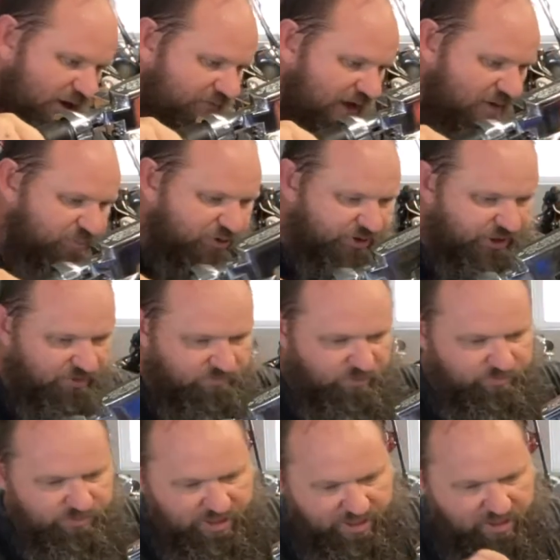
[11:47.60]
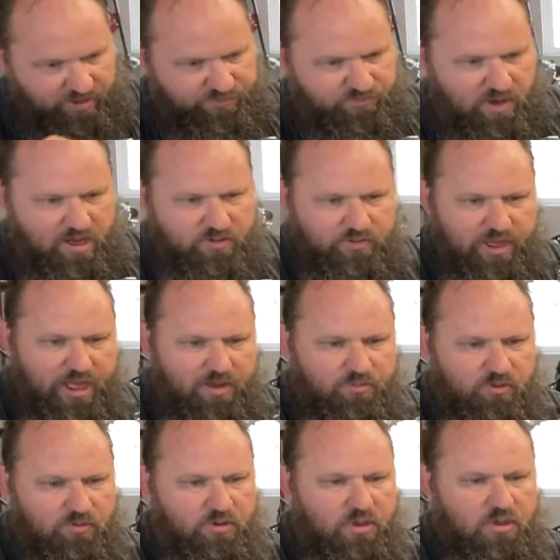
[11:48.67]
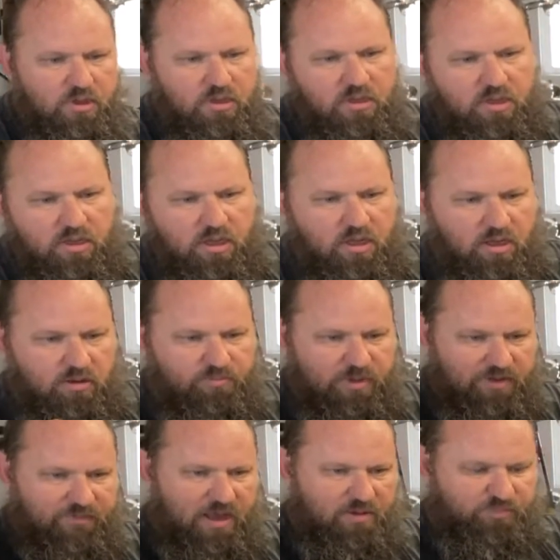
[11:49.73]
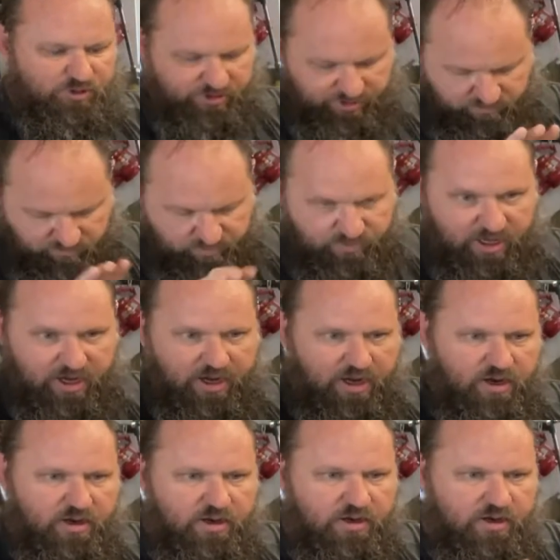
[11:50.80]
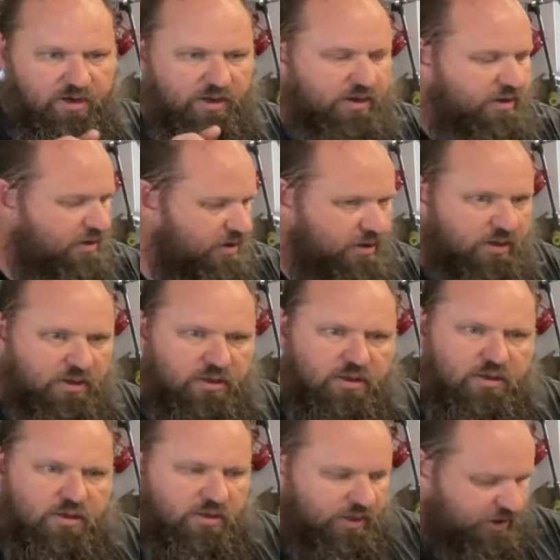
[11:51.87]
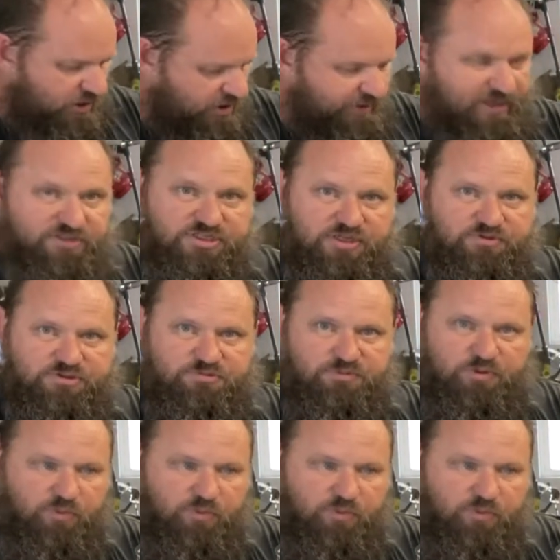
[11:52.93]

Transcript: I've got plenty of room there. Throttle cable, I've got plenty of room there. And all that seems to be